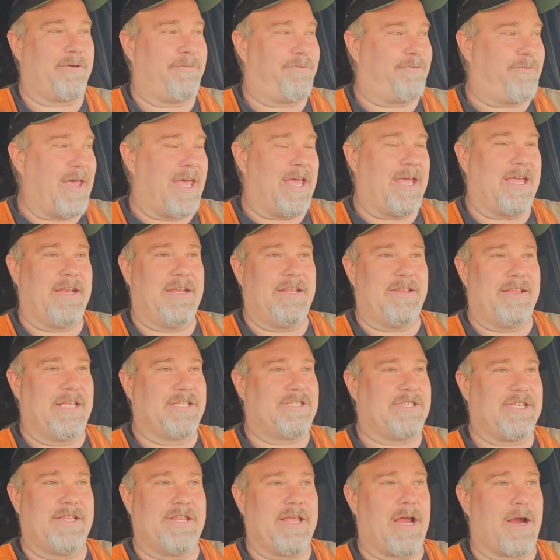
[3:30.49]
The Fed,
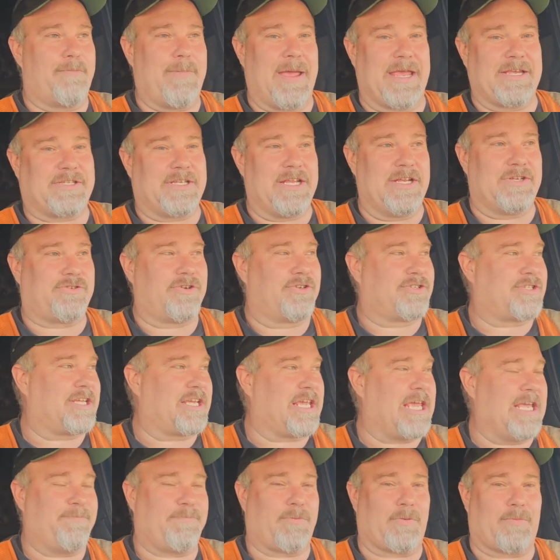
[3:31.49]
it's in their best interest to
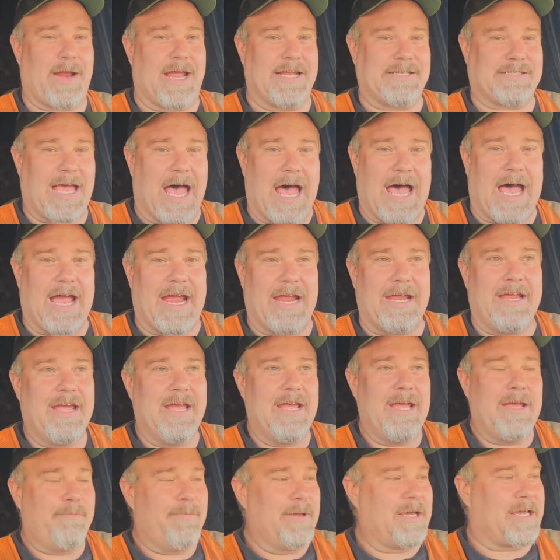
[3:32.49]
keep the rates high
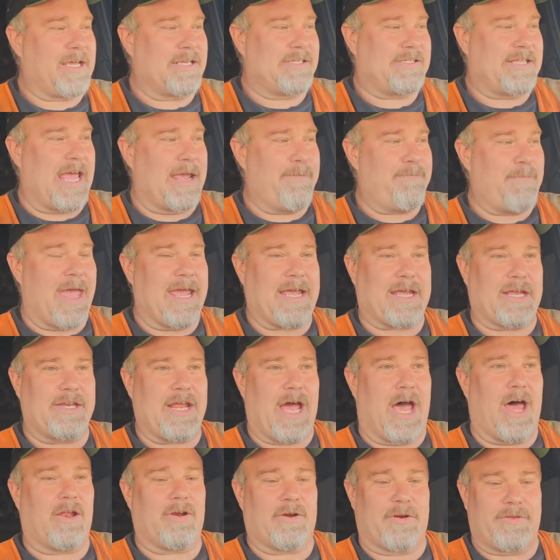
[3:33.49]
because they make a
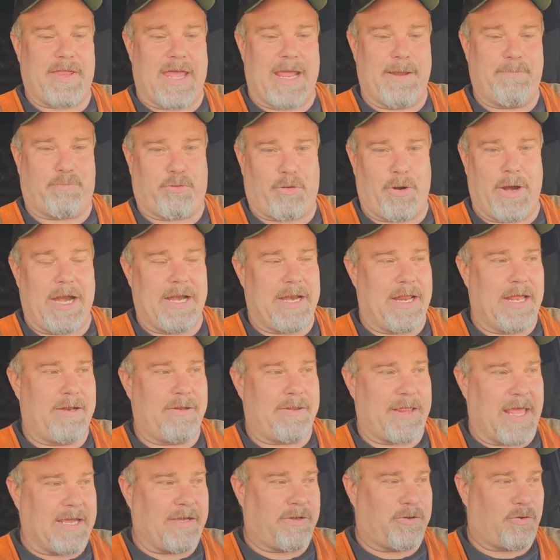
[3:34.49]
dollar, they print it,
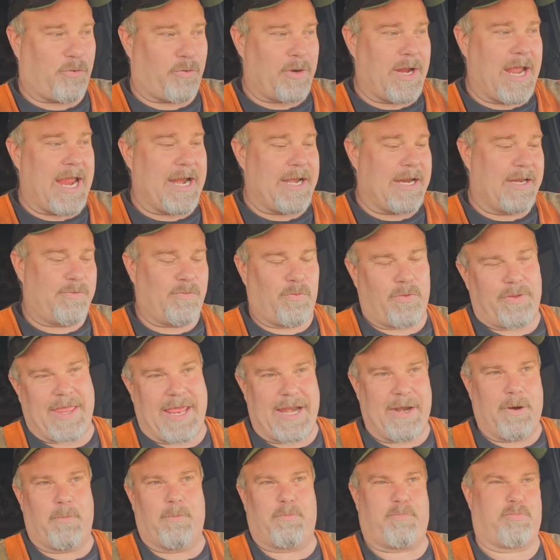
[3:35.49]
they create it. Well,
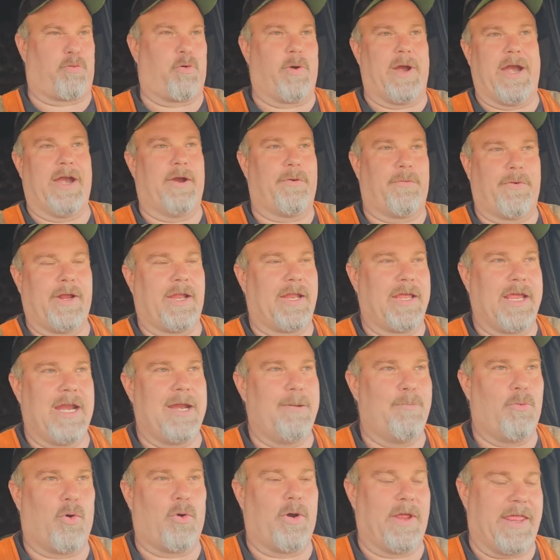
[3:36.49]
they don't print it really
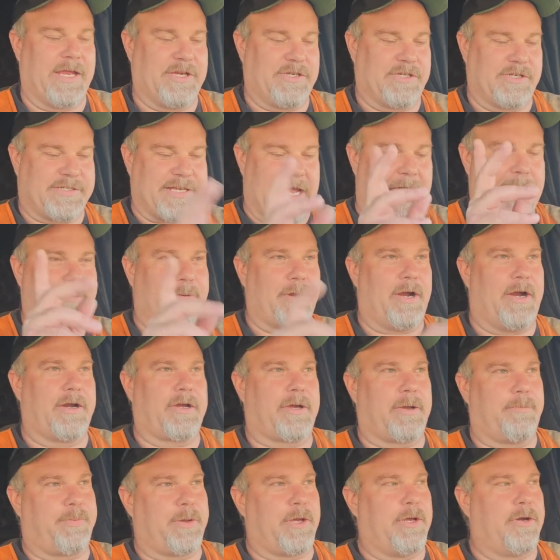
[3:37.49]
anymore. They just type it on
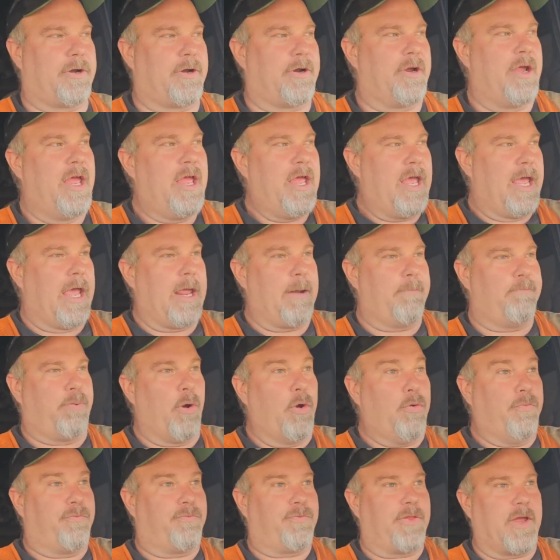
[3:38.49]
a computer and
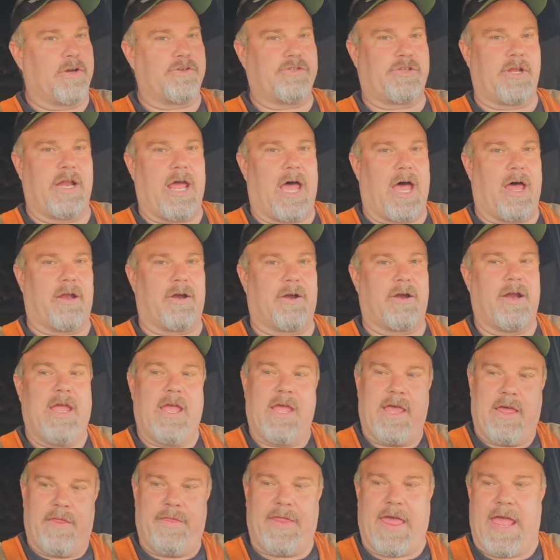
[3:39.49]
poof, there's a dollar.
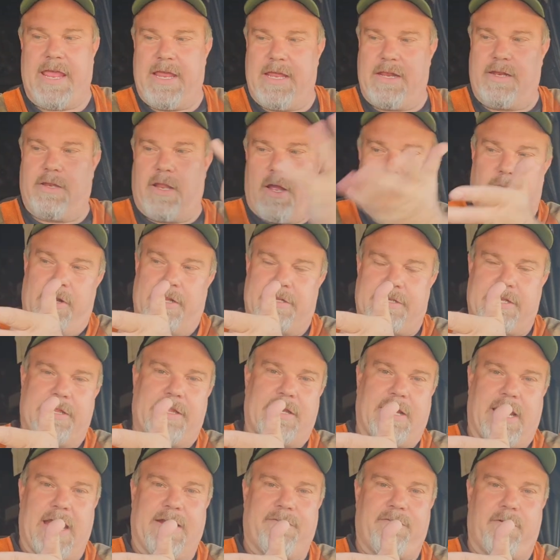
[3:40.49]
They loan it to
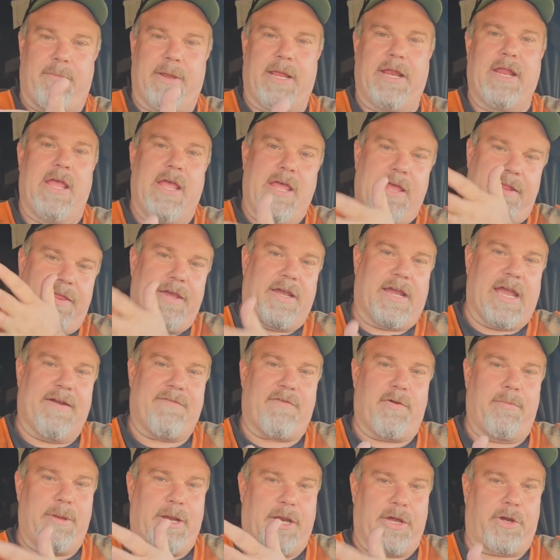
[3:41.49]
the government. The
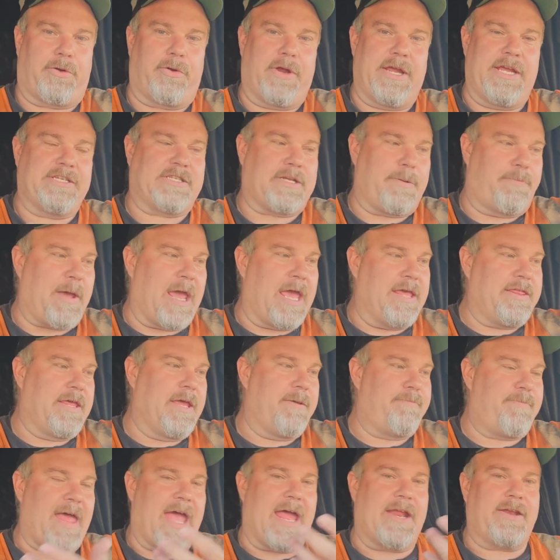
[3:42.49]
government agrees to pay
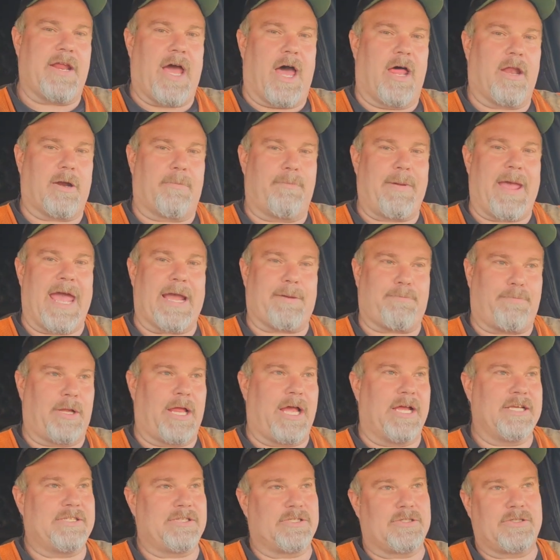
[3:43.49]
them that dollar back
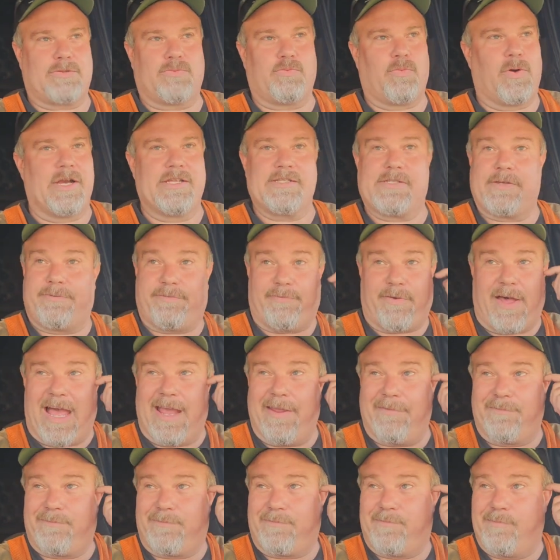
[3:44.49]
plus, what is it,
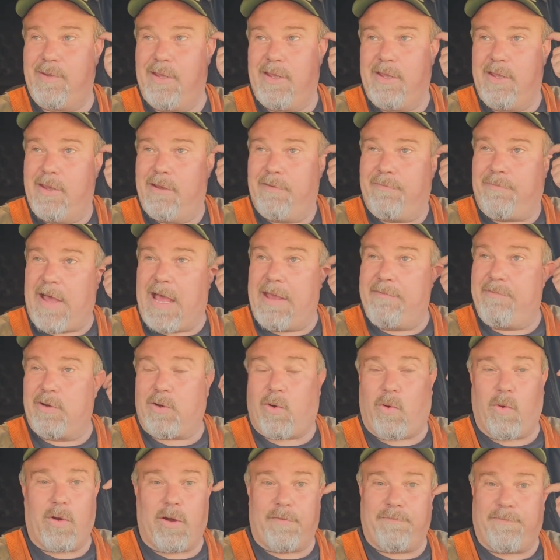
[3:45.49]

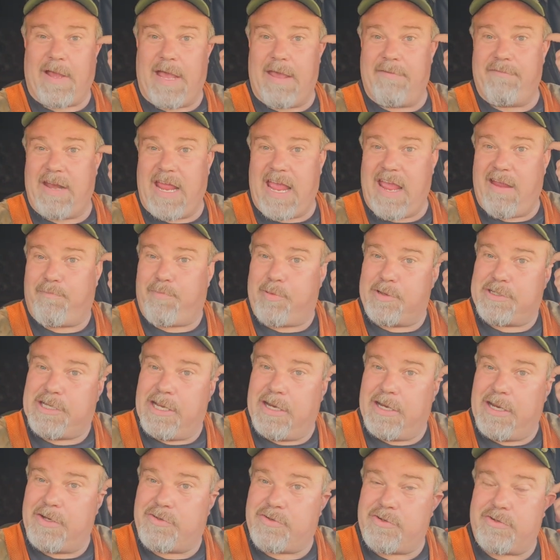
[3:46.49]

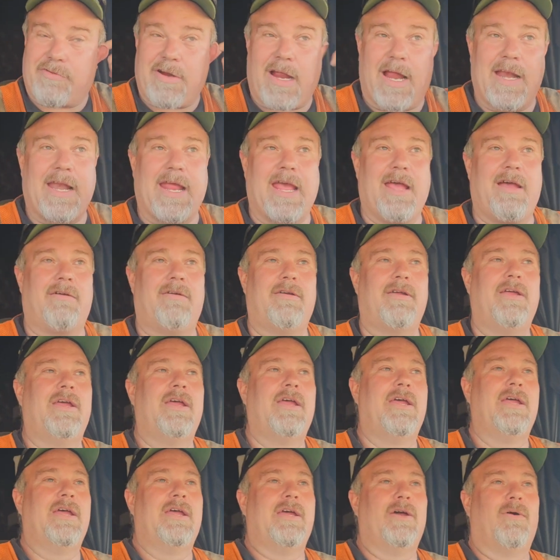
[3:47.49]
5.25% interest right now?
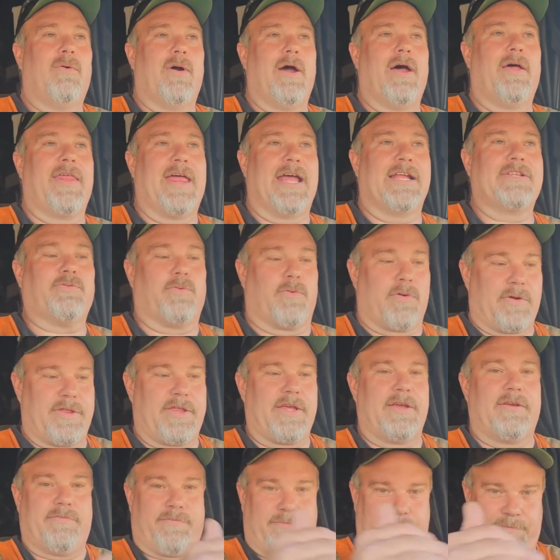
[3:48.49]
Well, that's where
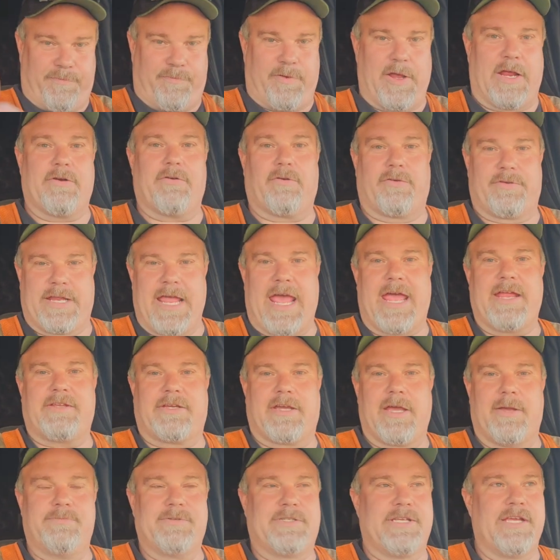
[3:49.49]
the federal debt
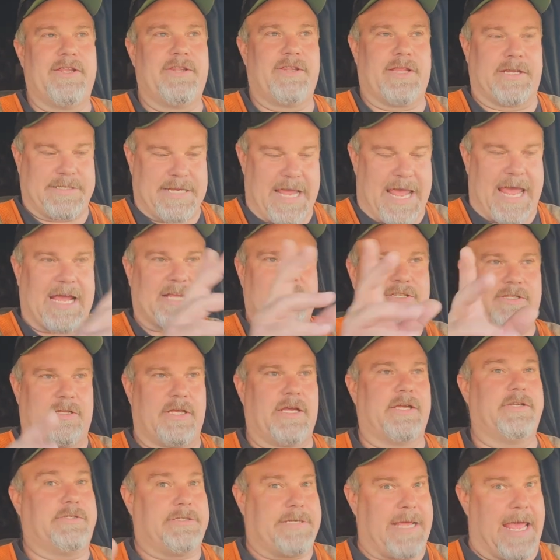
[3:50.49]
comes in, the
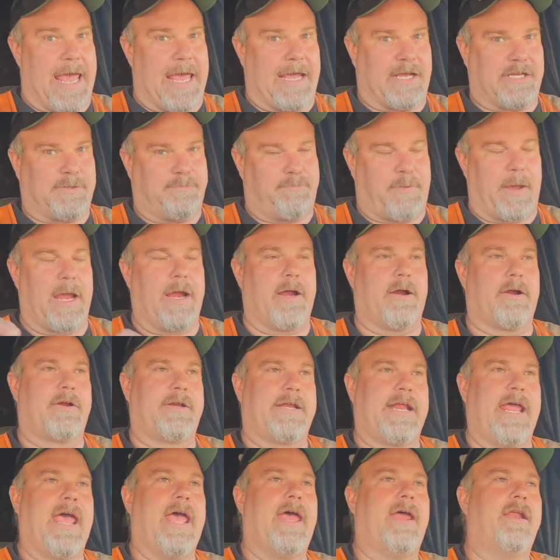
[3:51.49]
taxpayer
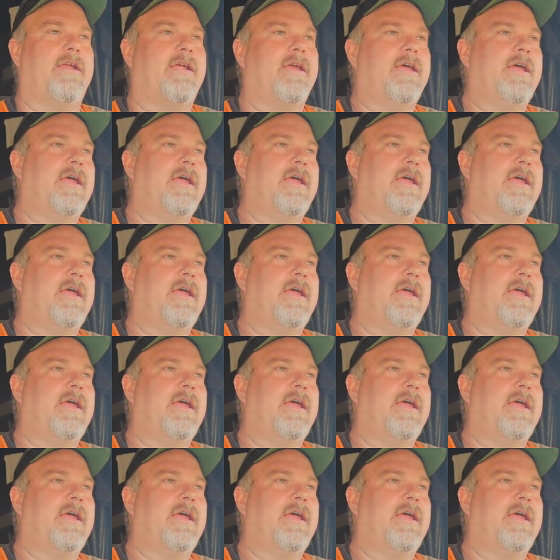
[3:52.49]
debt.